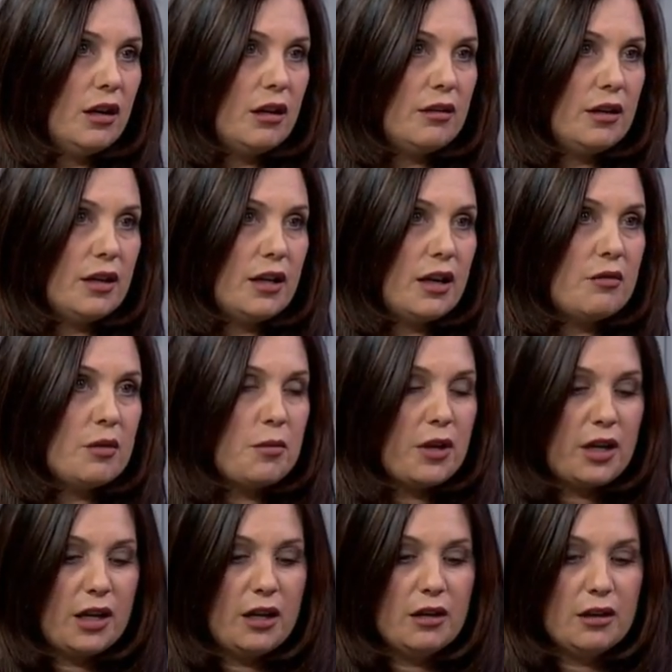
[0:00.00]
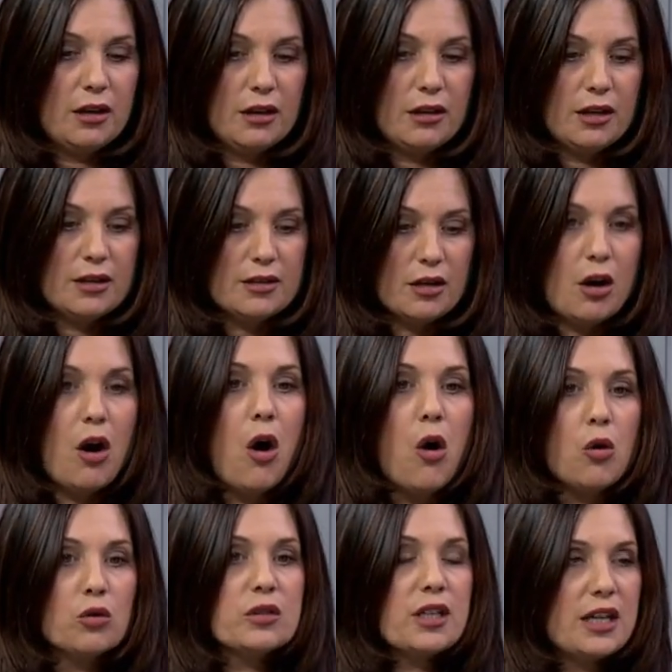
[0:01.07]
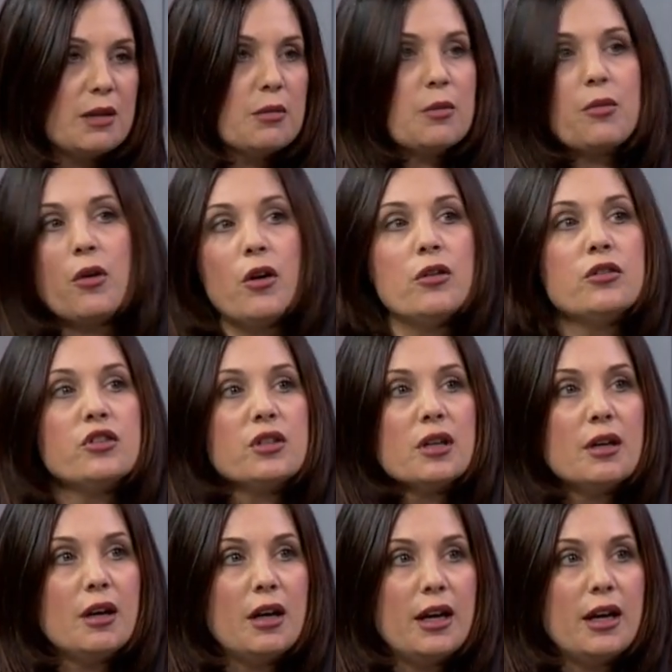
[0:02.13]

I think everybody, it's a whole team approach,